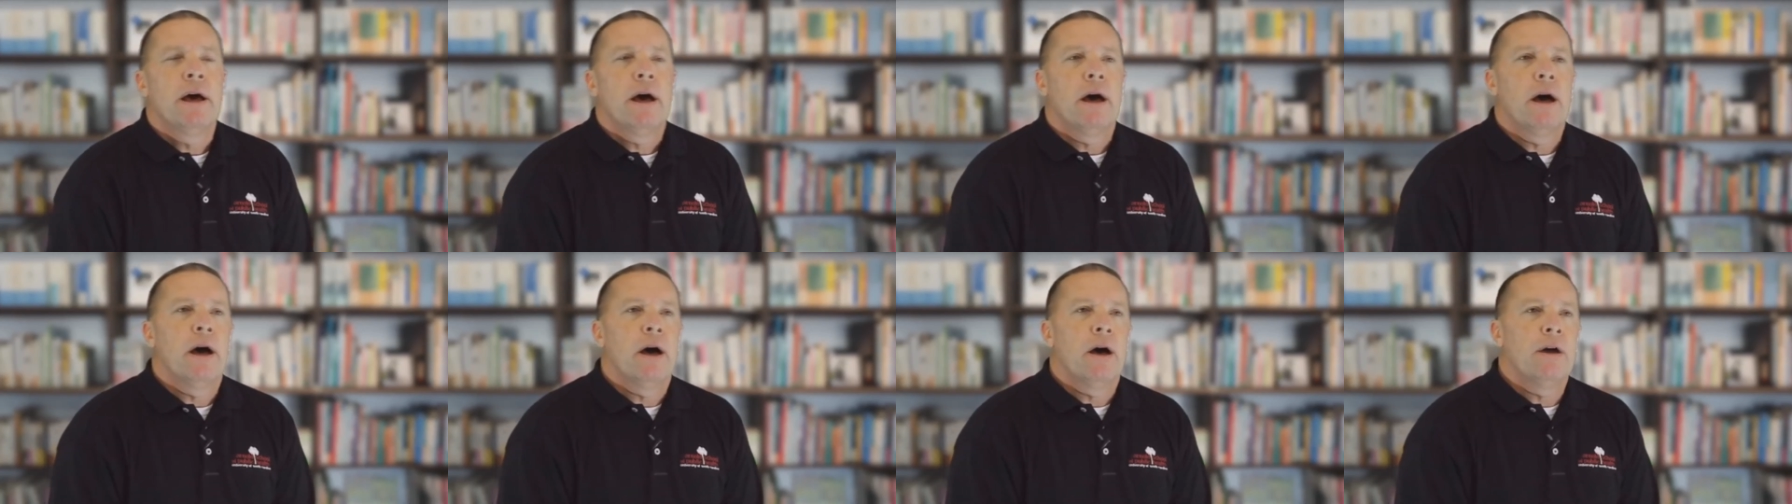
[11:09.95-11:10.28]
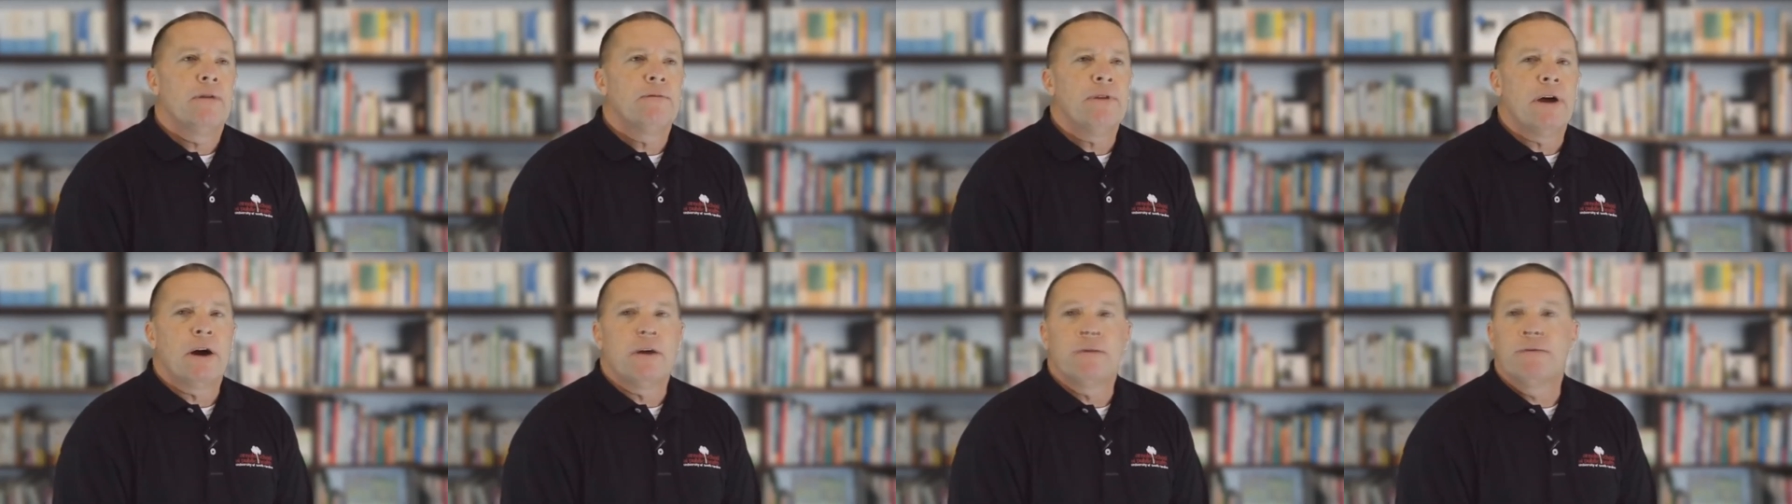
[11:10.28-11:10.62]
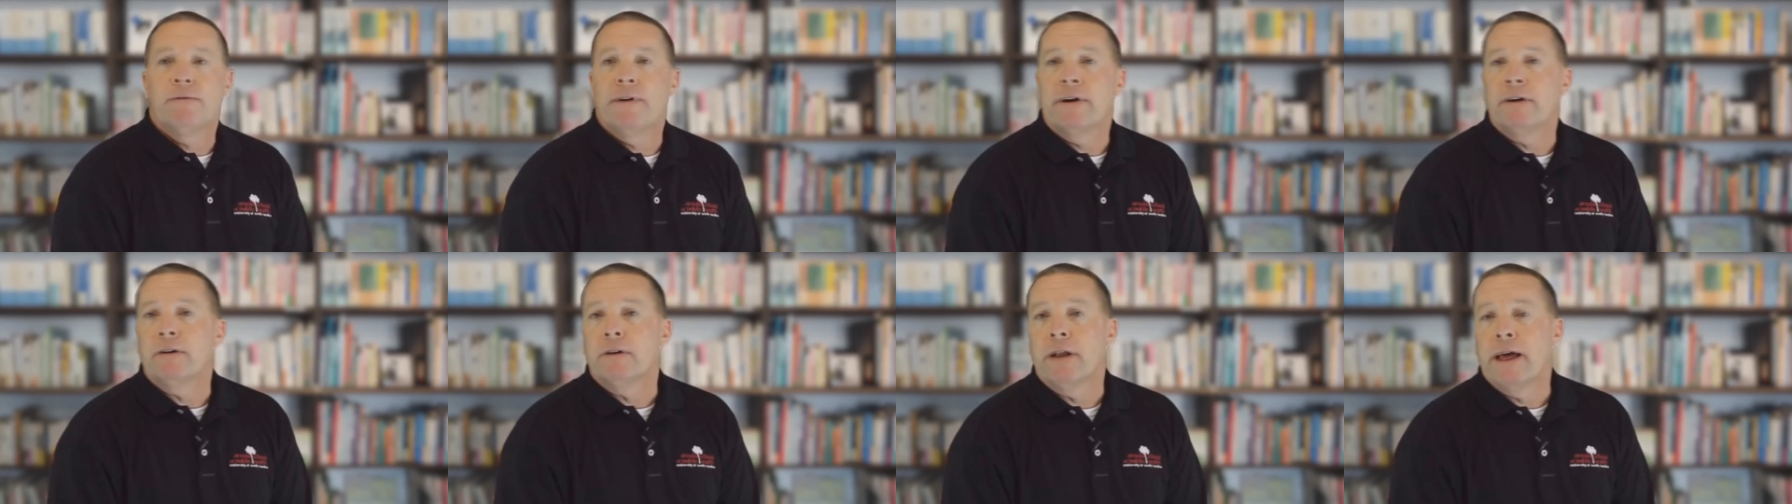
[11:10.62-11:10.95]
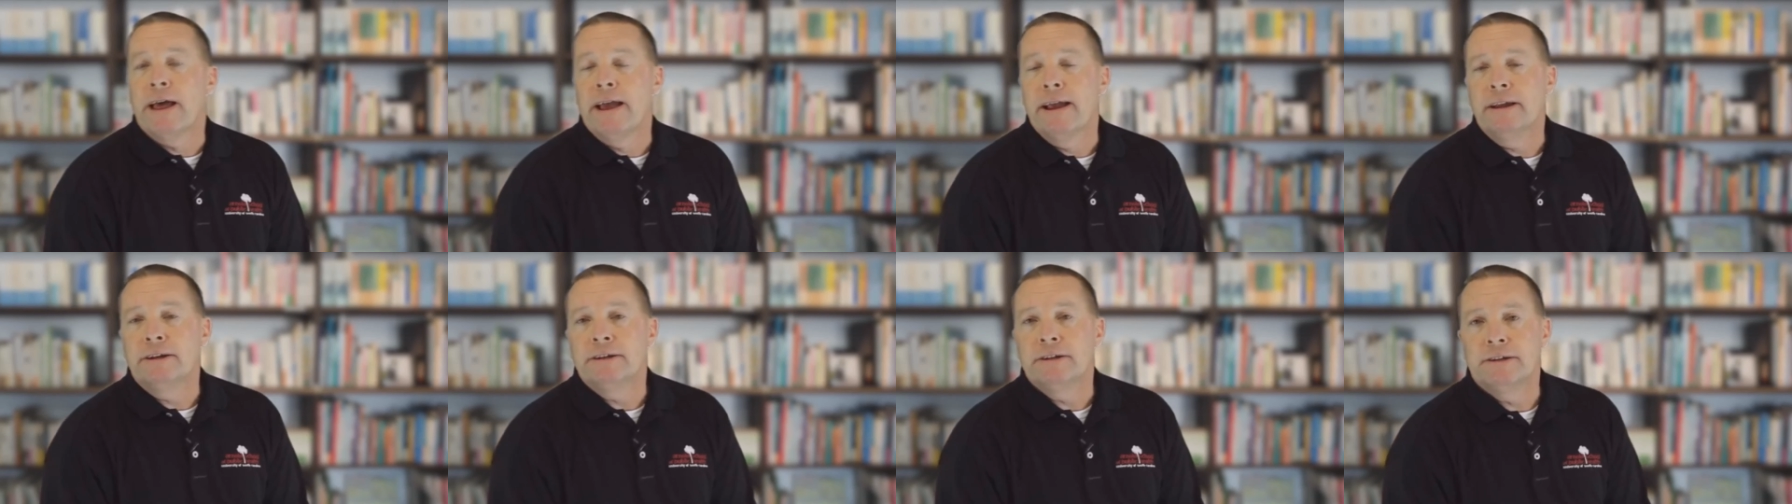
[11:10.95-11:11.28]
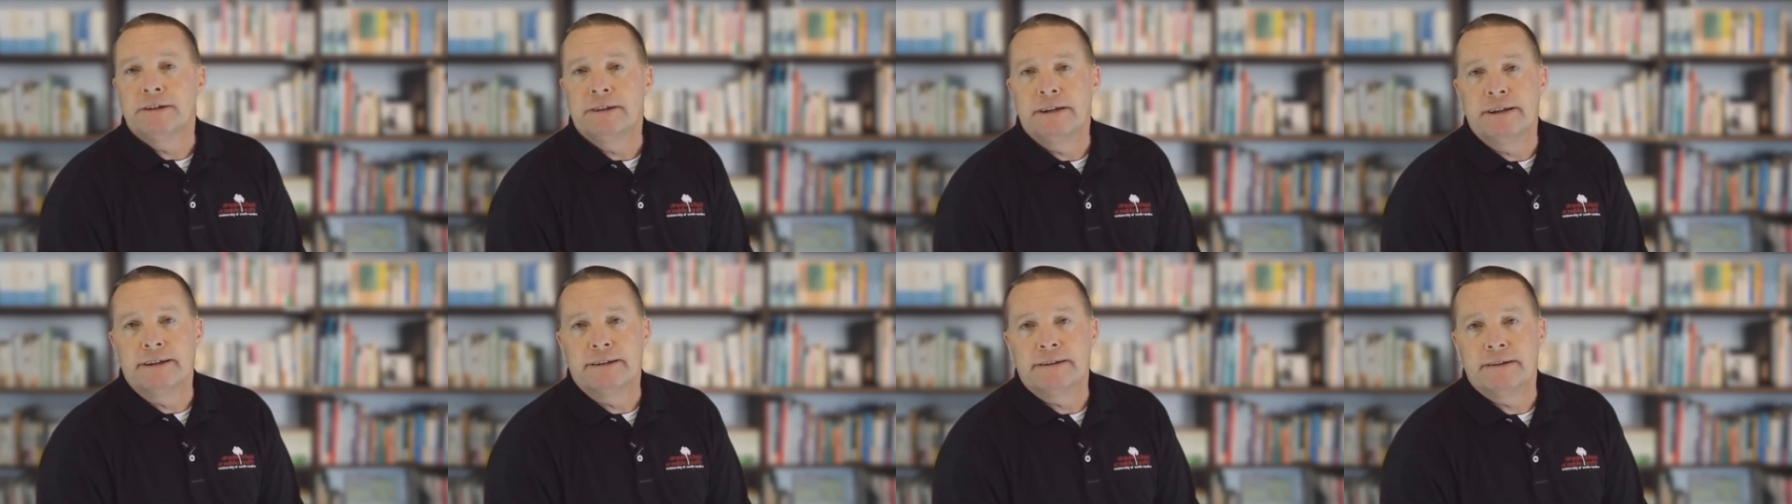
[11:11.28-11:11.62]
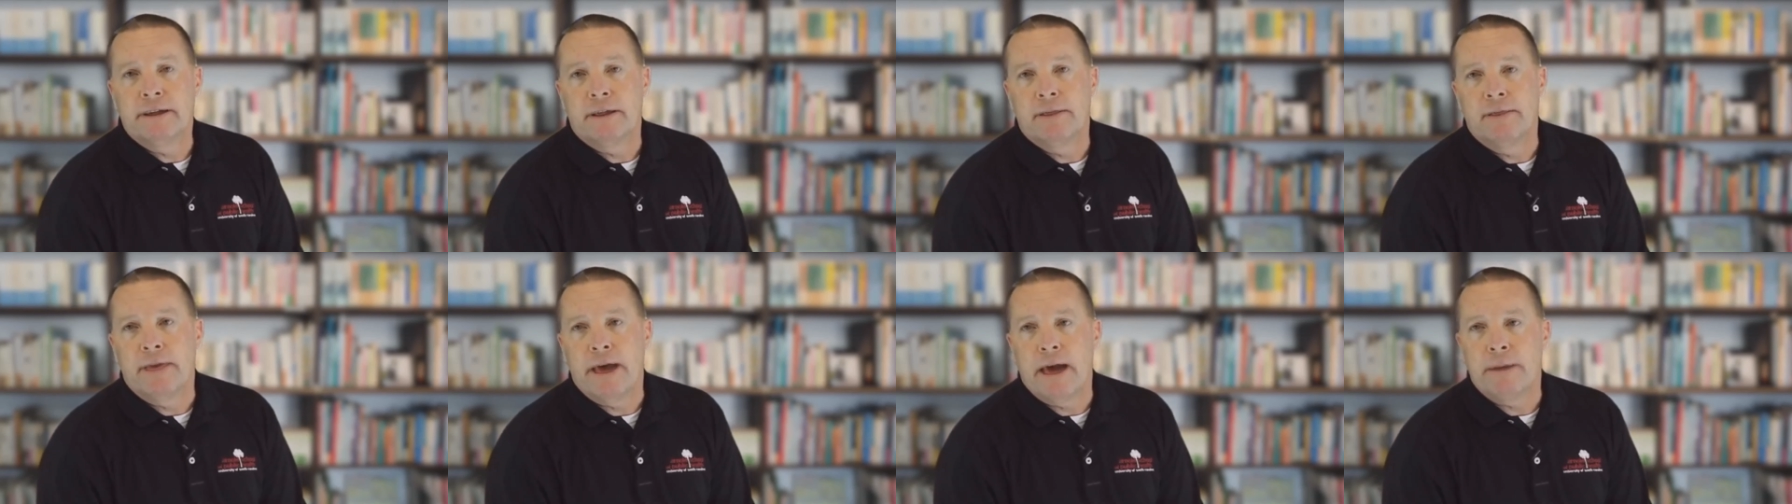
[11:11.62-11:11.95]
of our federal
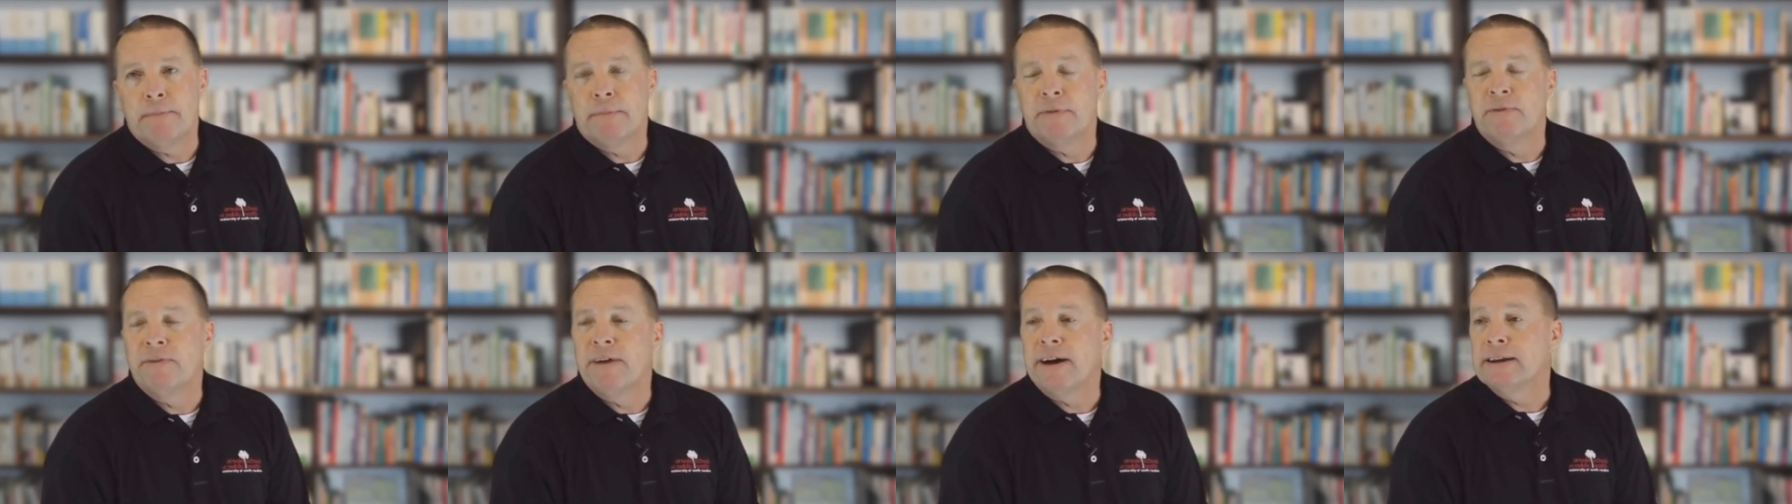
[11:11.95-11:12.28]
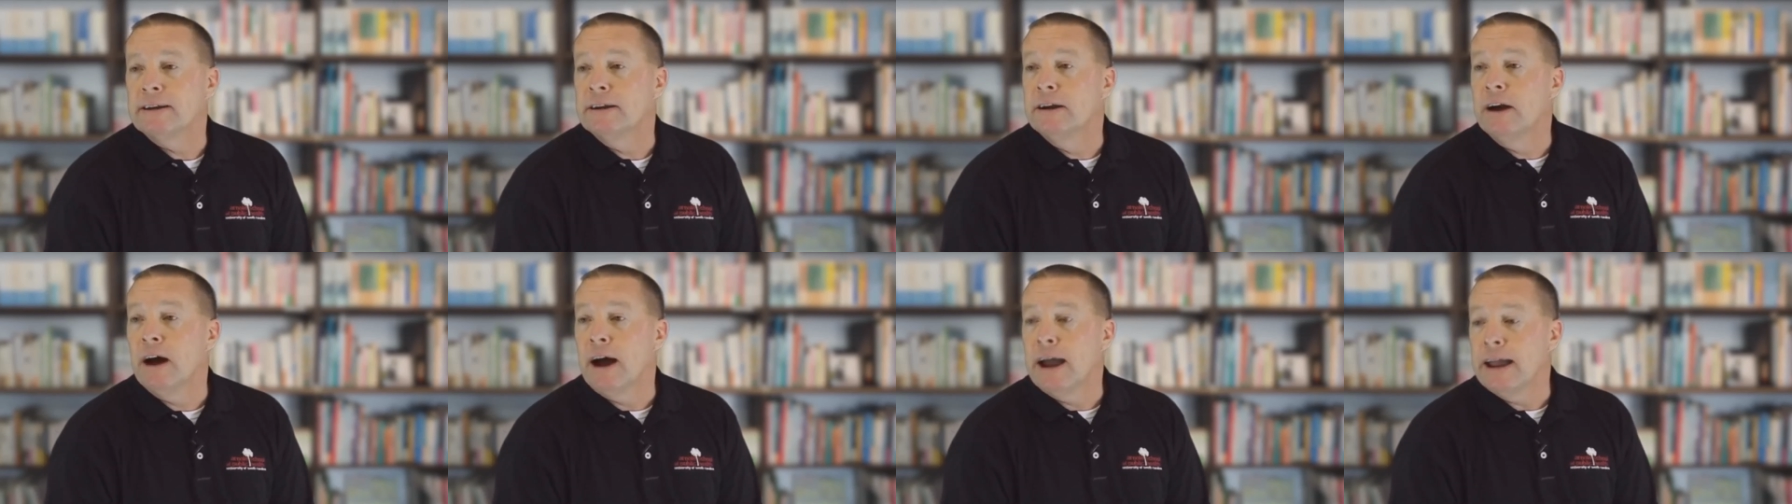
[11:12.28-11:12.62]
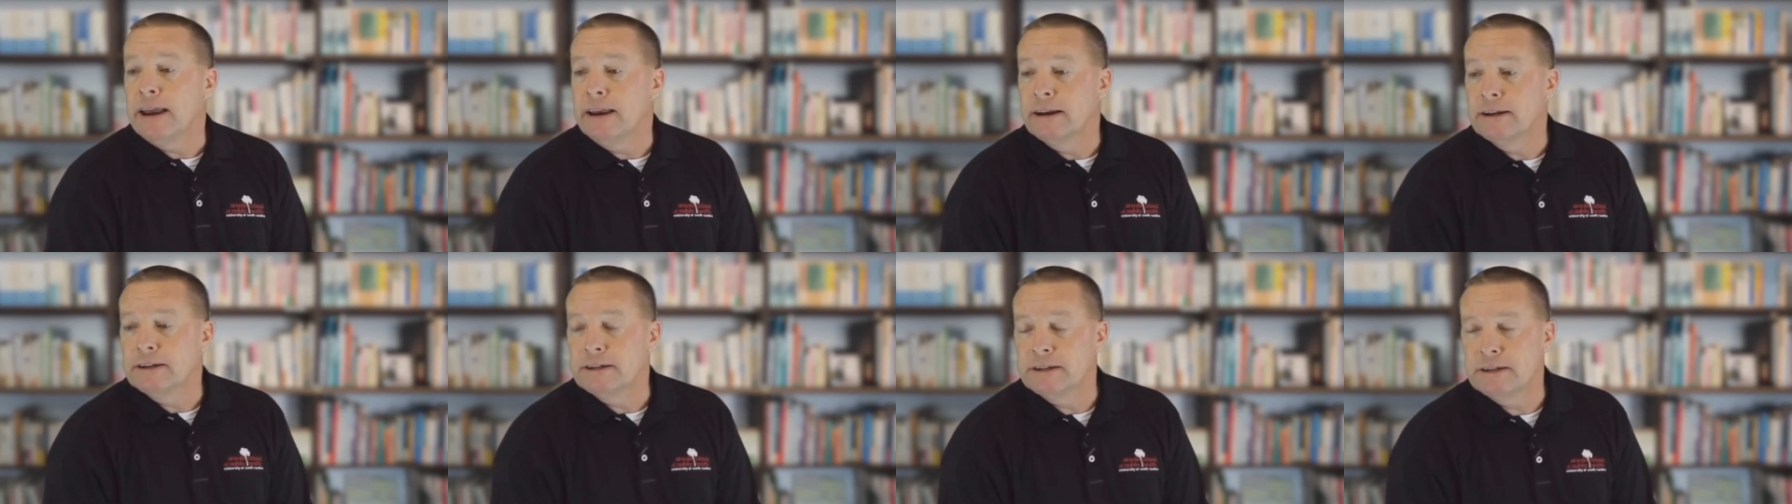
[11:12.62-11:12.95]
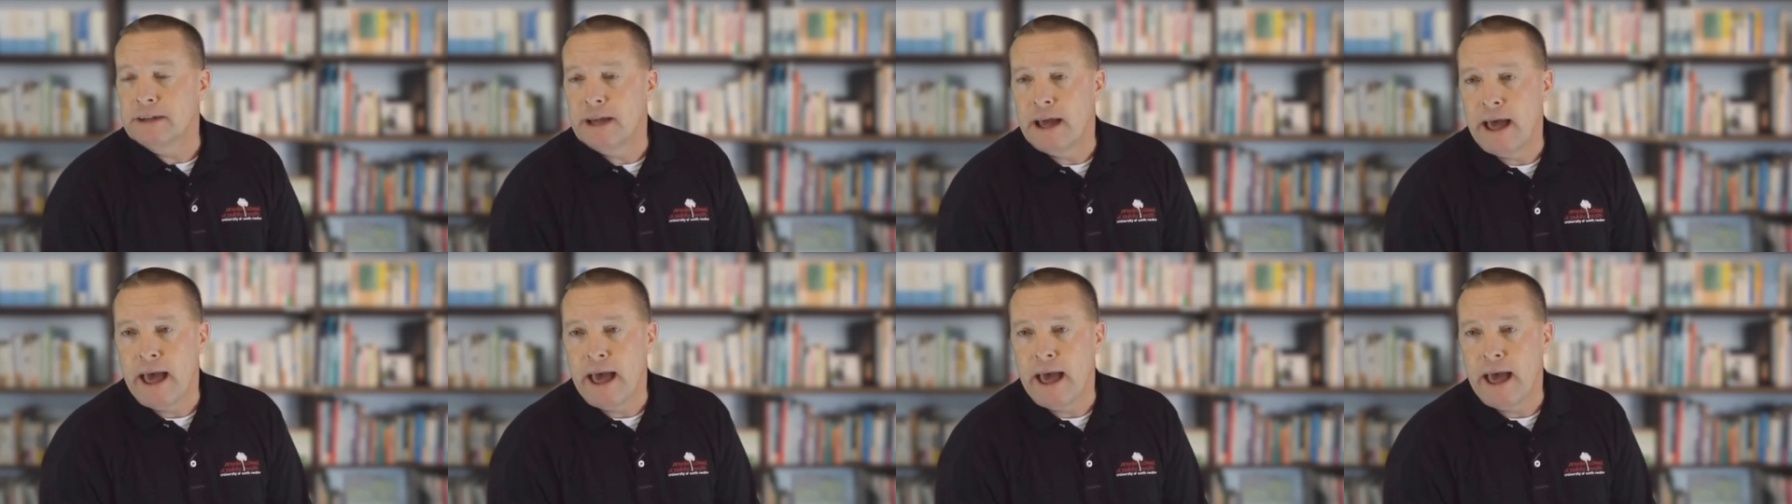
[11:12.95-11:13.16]
agencies that provide guidance